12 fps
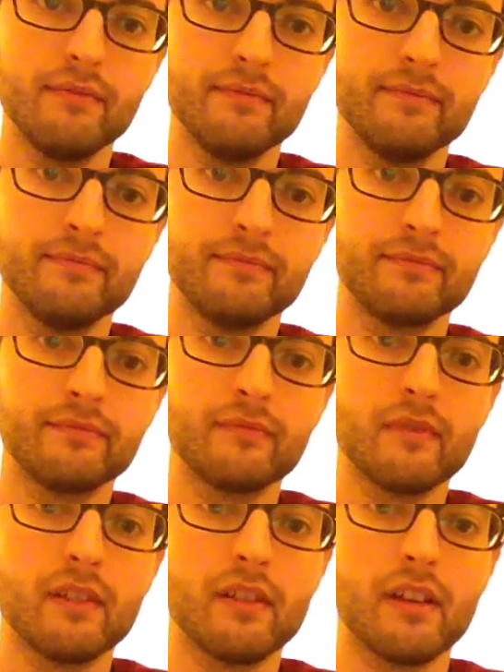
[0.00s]

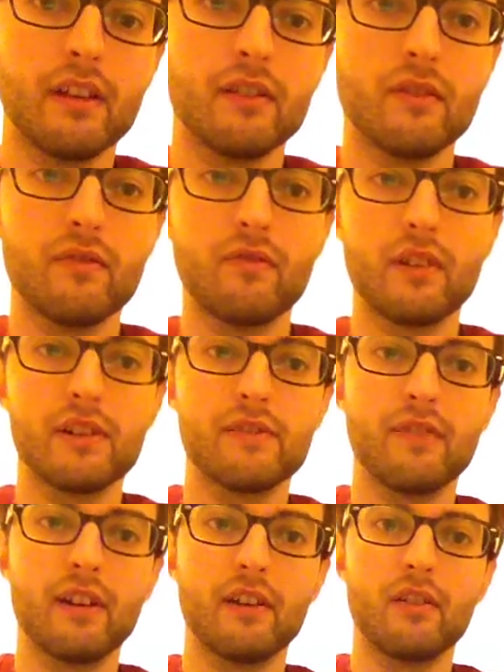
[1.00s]
then your
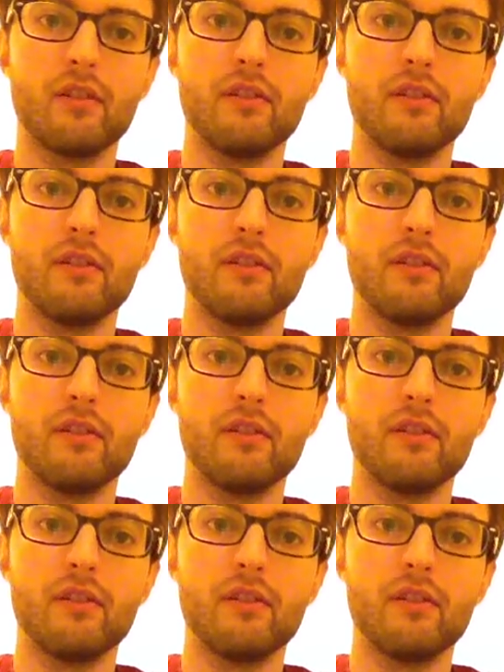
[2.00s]
first finger